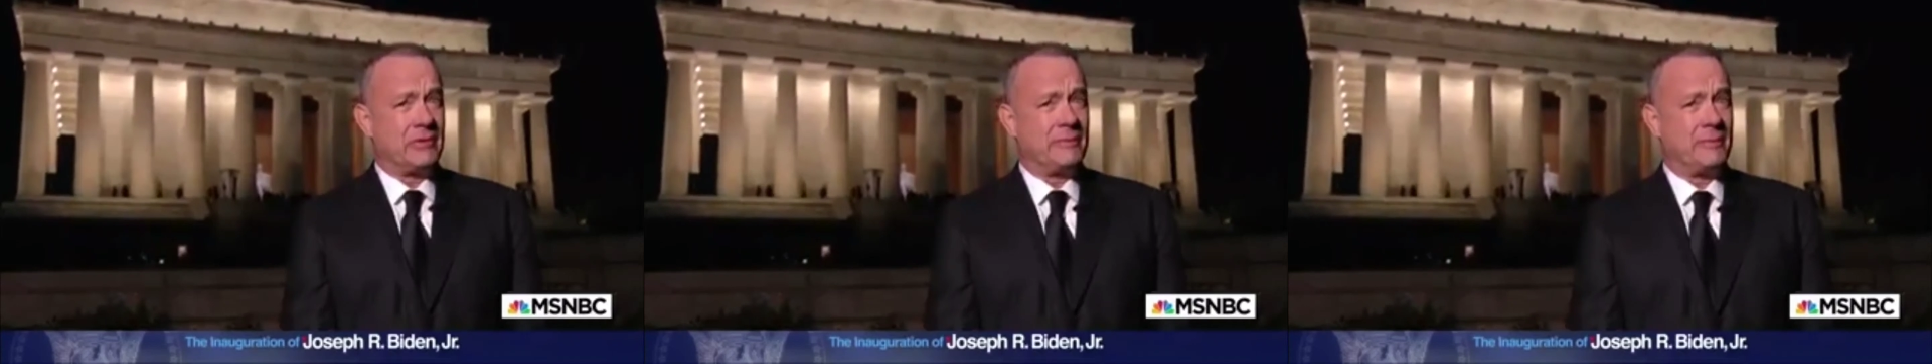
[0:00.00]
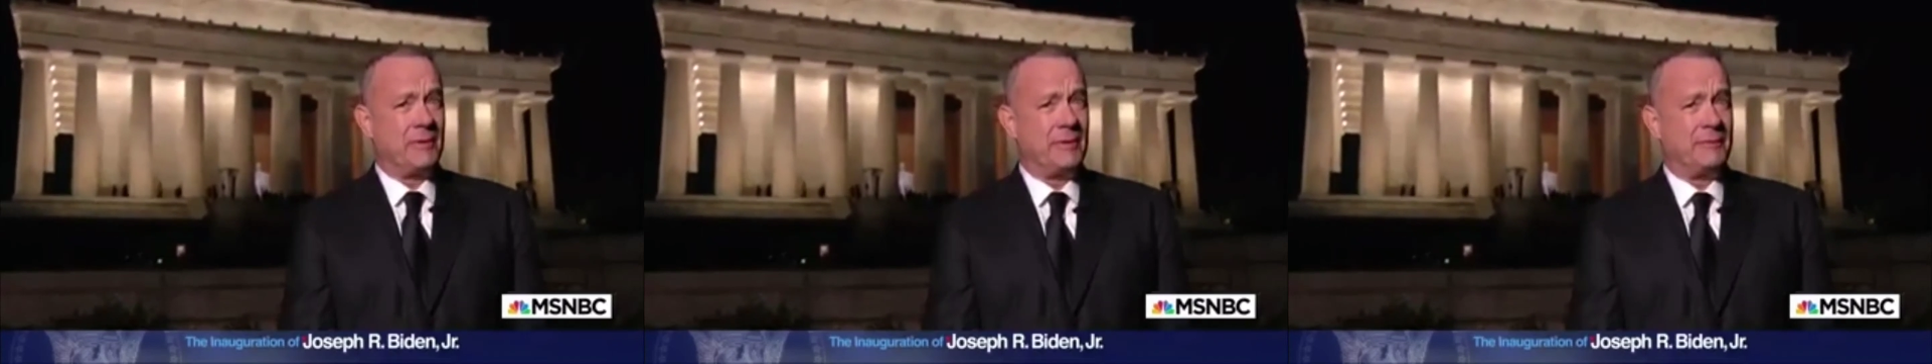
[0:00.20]

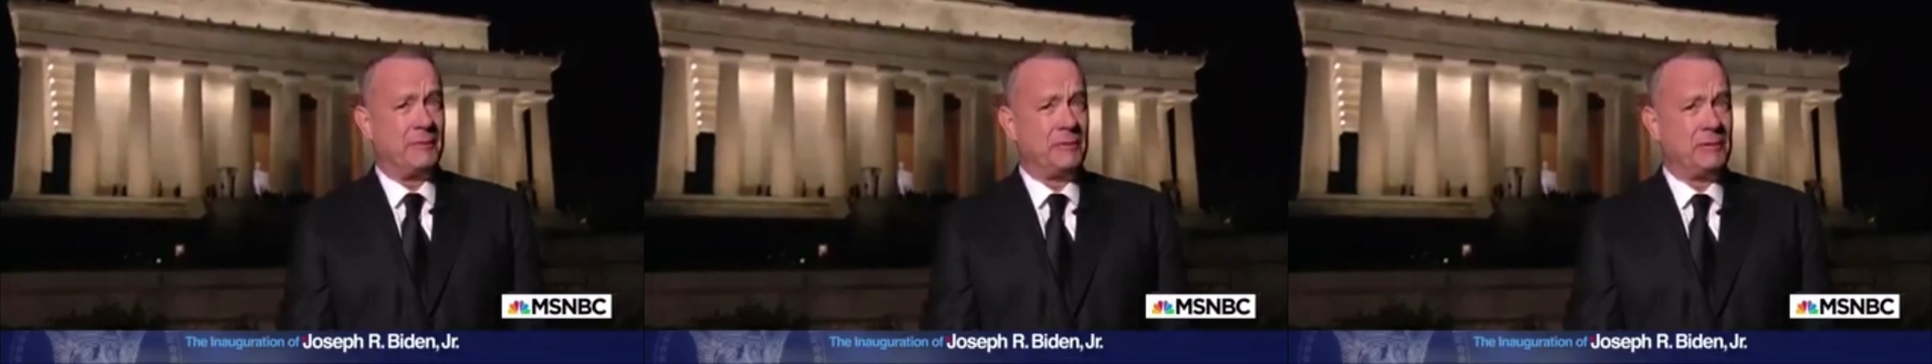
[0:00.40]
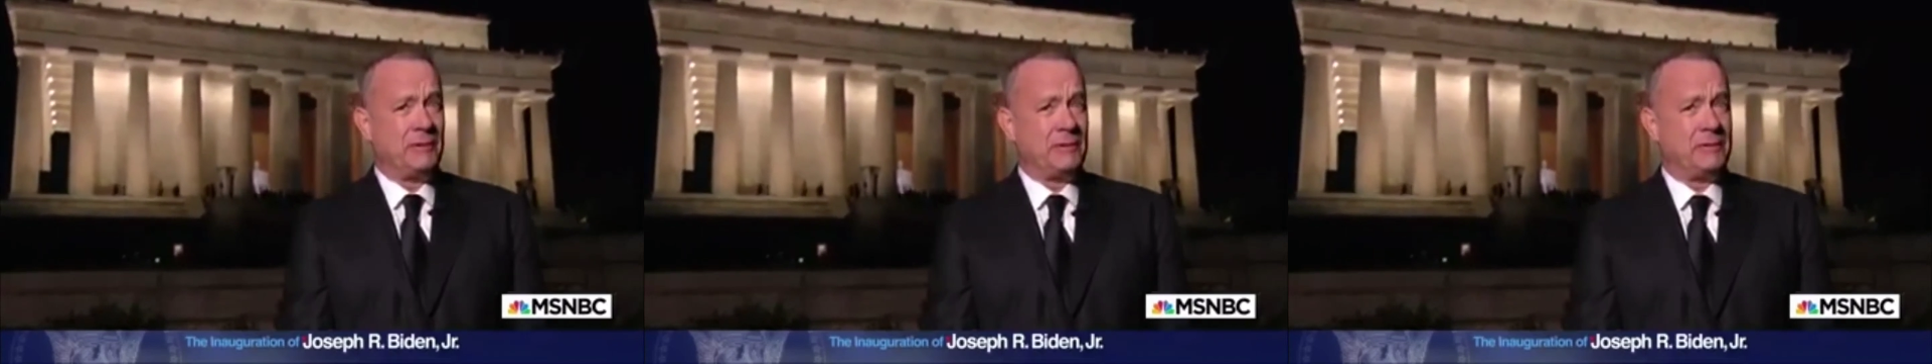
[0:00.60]
three
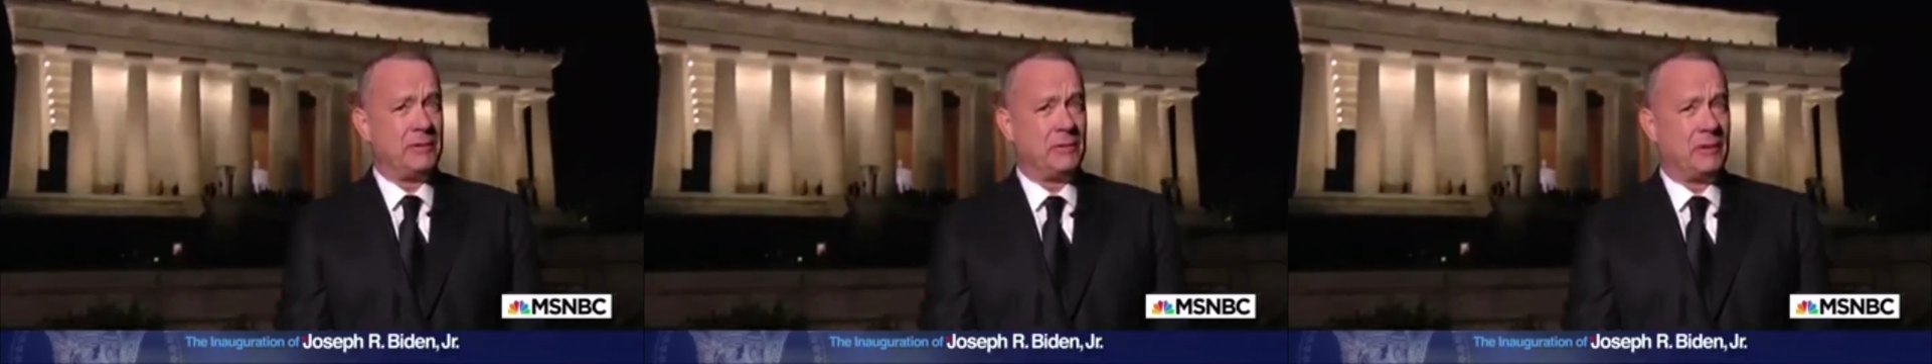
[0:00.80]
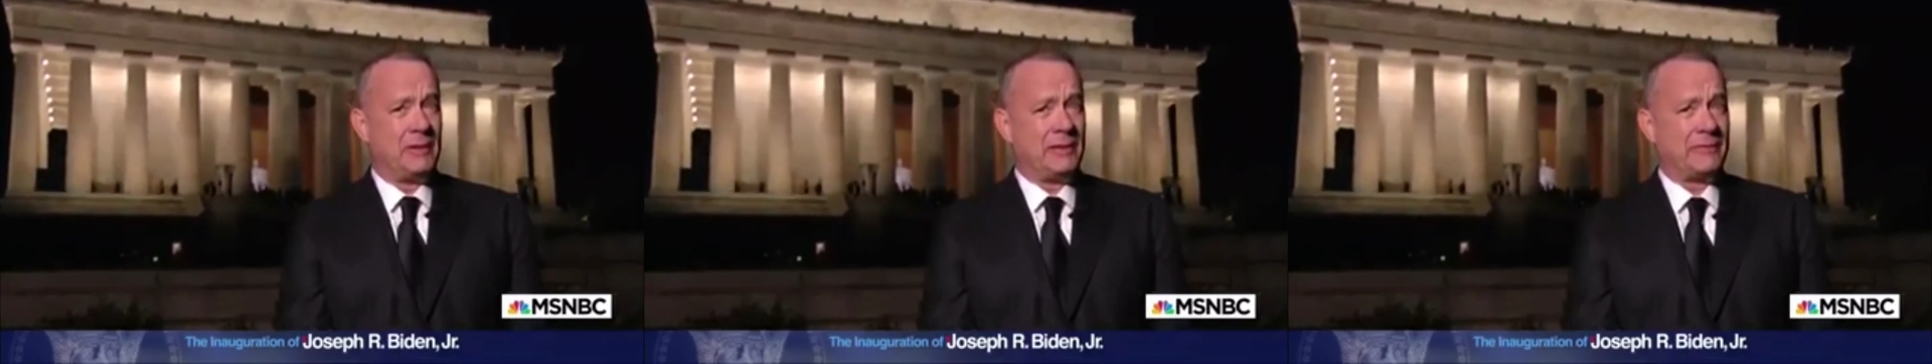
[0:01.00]
people
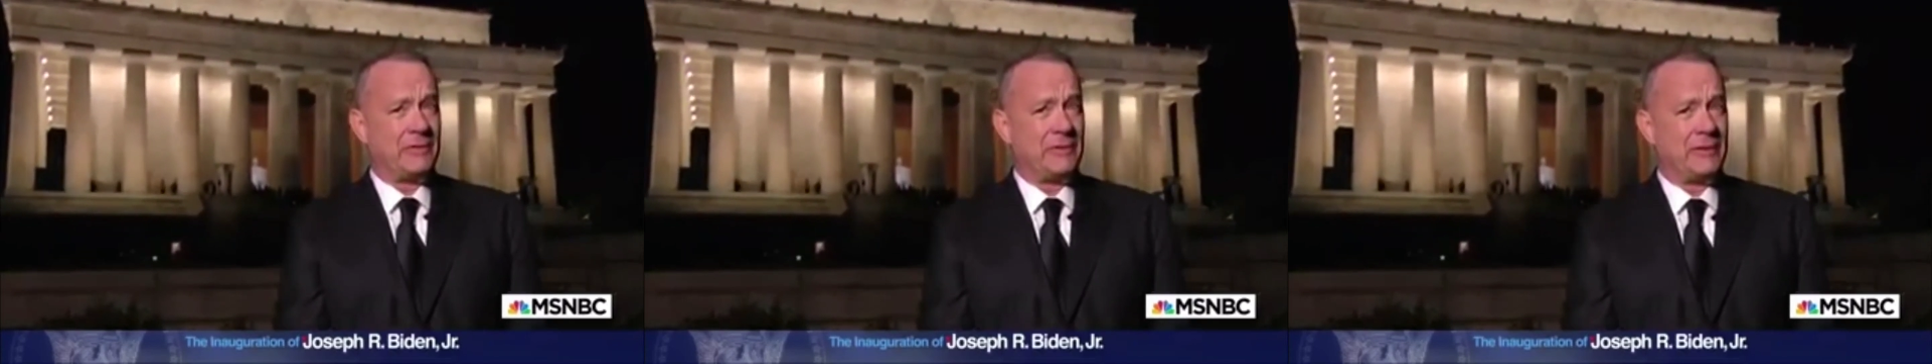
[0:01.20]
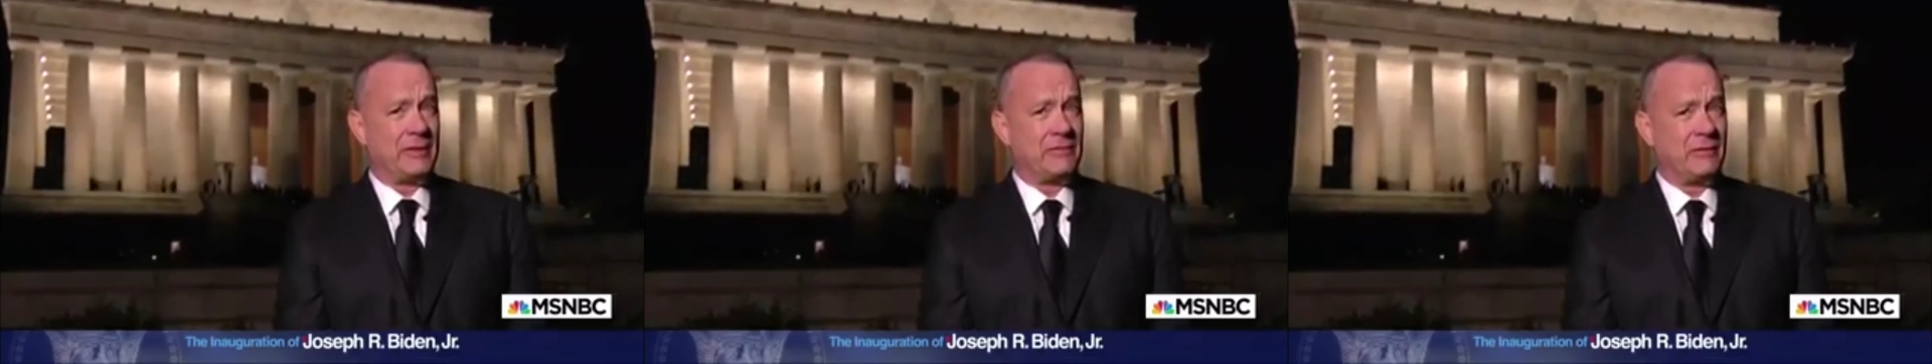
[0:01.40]
to
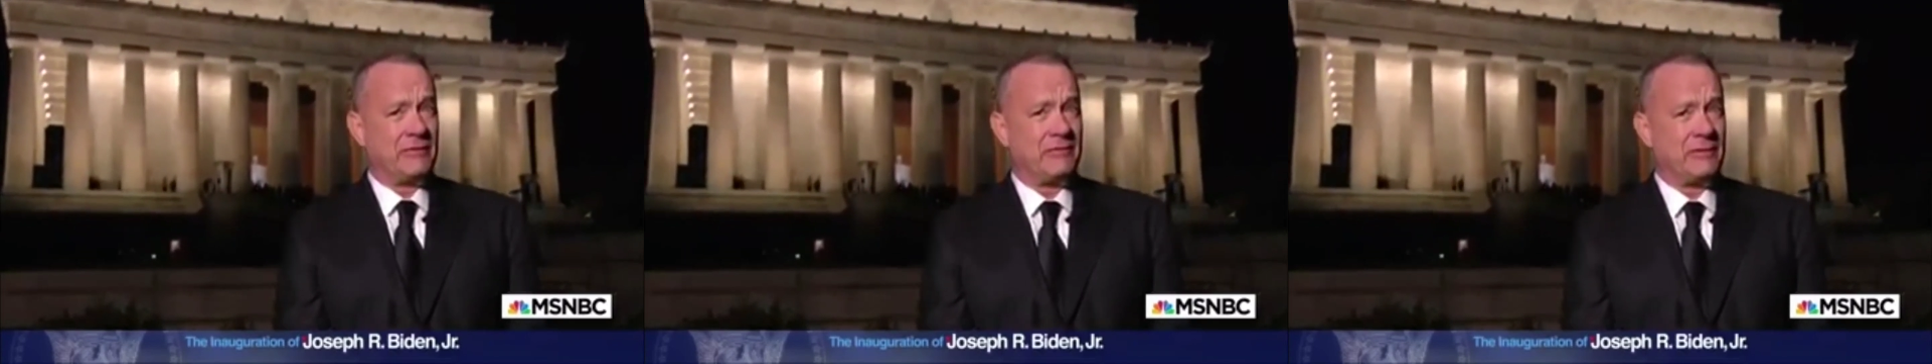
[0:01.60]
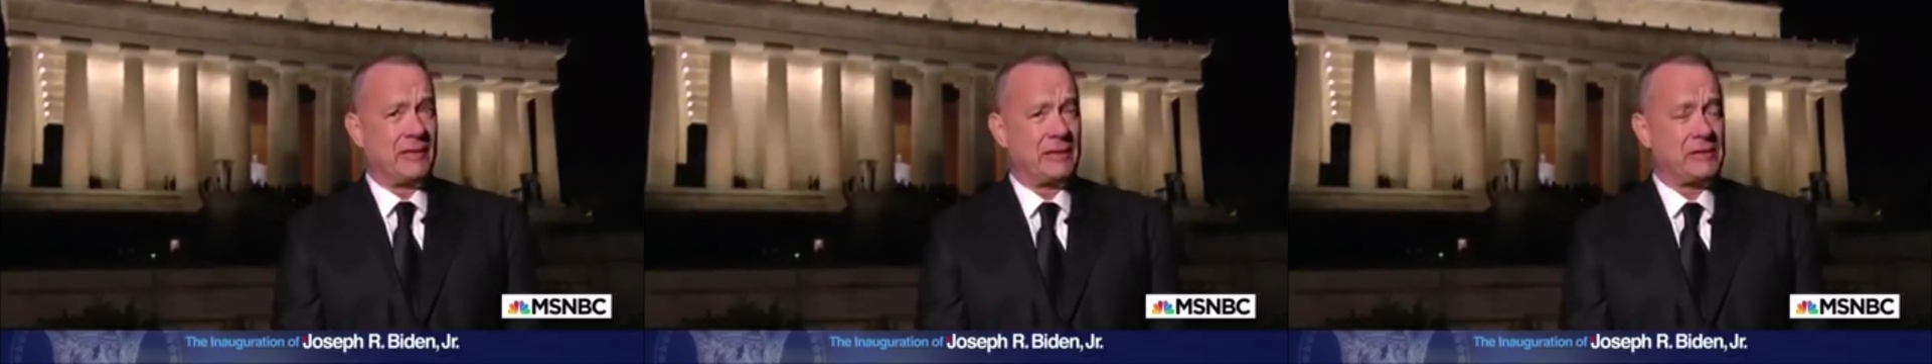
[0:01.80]
offer their
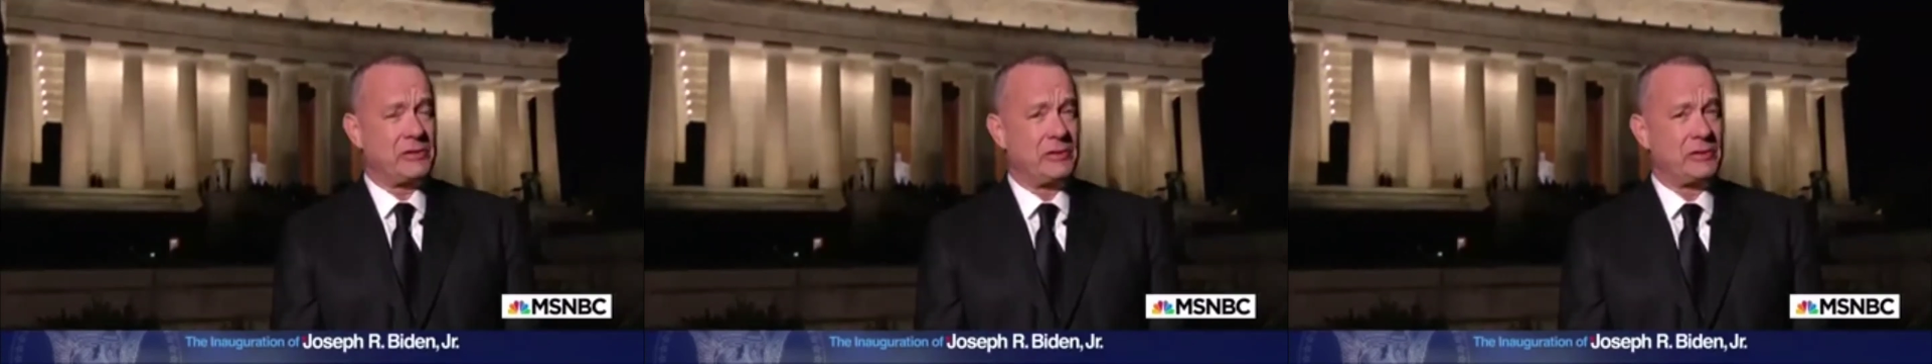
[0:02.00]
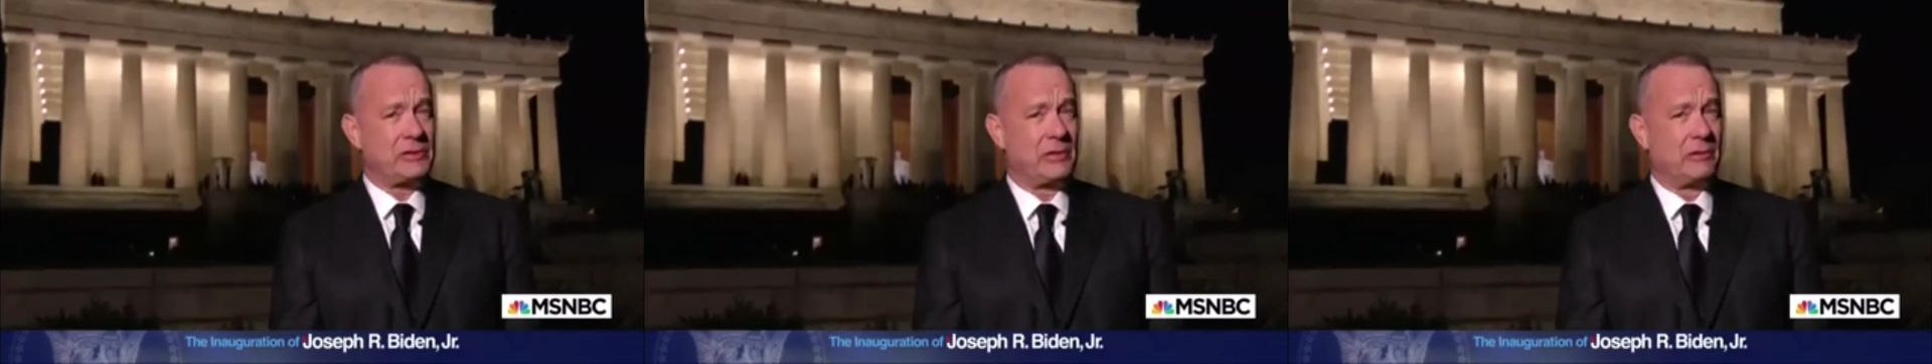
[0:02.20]
reflections